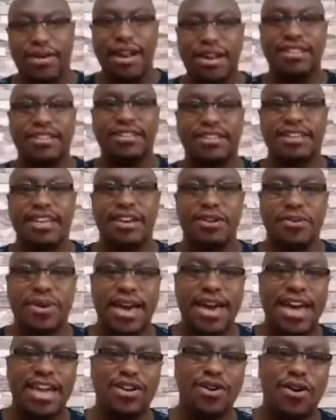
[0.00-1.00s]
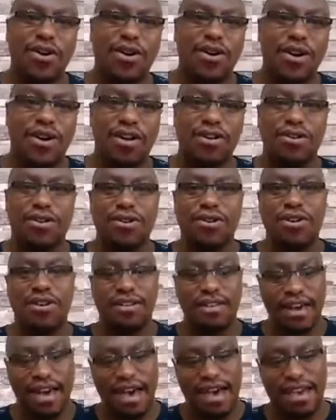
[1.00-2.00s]
And she said, wait, hold
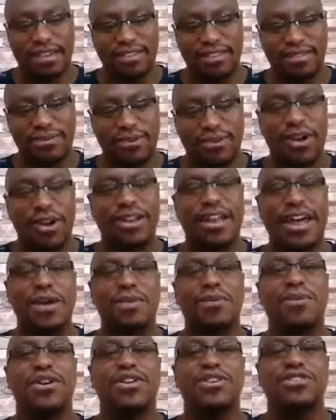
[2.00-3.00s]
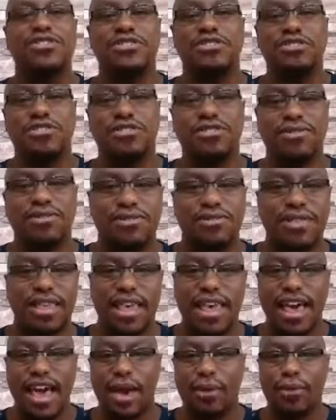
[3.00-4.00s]
on, guys. What I want you to do,
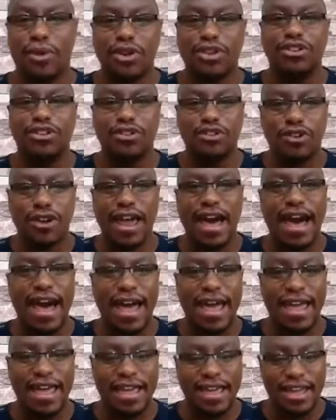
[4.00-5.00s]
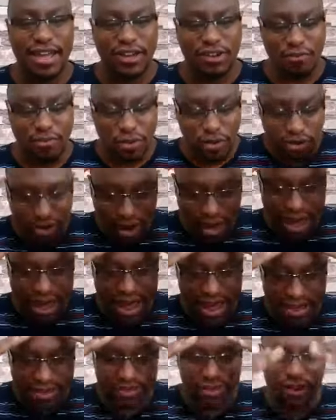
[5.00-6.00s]
I want you to lie, to put your
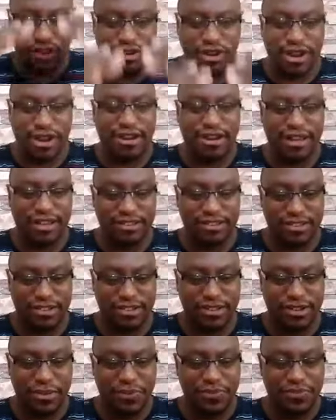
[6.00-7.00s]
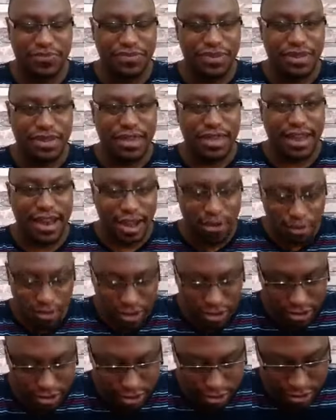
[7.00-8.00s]
hands on your desk. And I
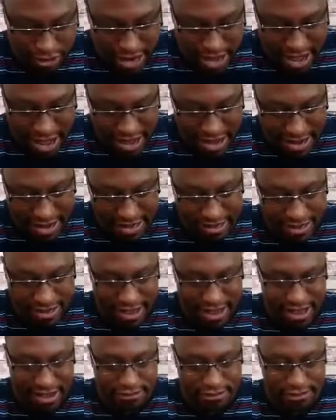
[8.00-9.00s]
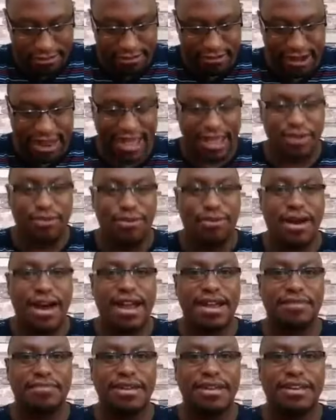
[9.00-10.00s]
want you to lie there for like
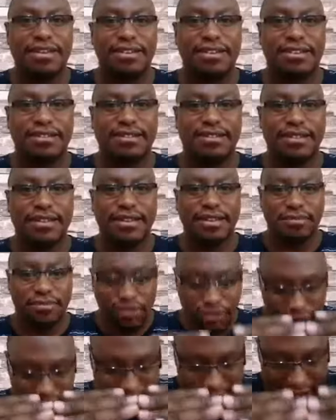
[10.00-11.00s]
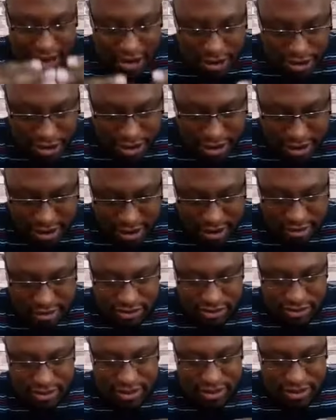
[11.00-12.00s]
1 minute. Put your head on your
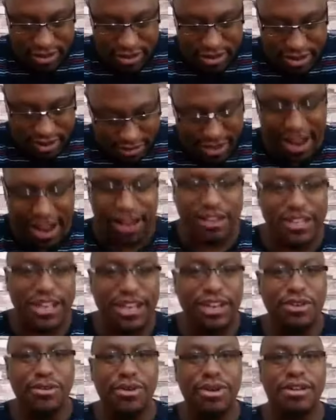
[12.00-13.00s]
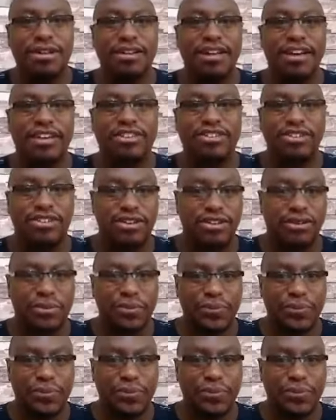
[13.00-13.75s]
desk. And then I'll tell you what next to do.